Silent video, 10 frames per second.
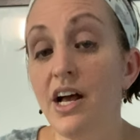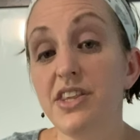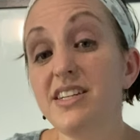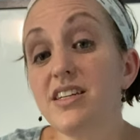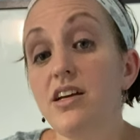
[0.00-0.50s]

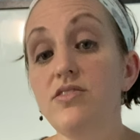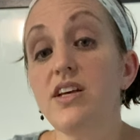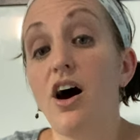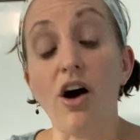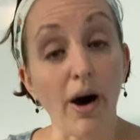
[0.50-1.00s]
This gives
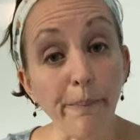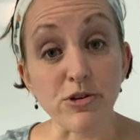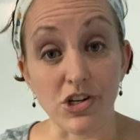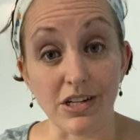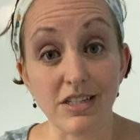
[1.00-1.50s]

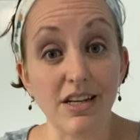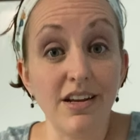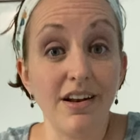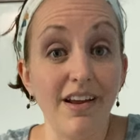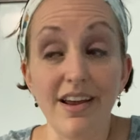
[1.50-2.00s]
options
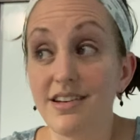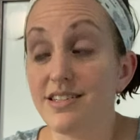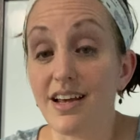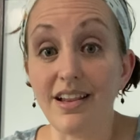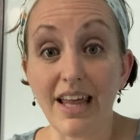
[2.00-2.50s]

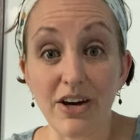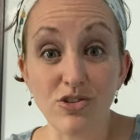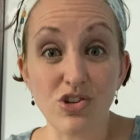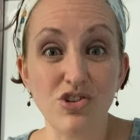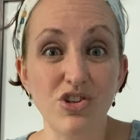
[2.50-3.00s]
and
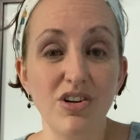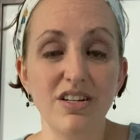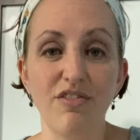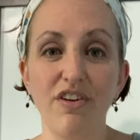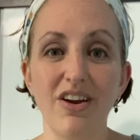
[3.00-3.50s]
allows your student
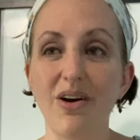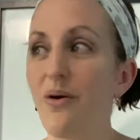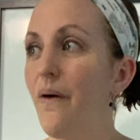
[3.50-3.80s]
to figure out,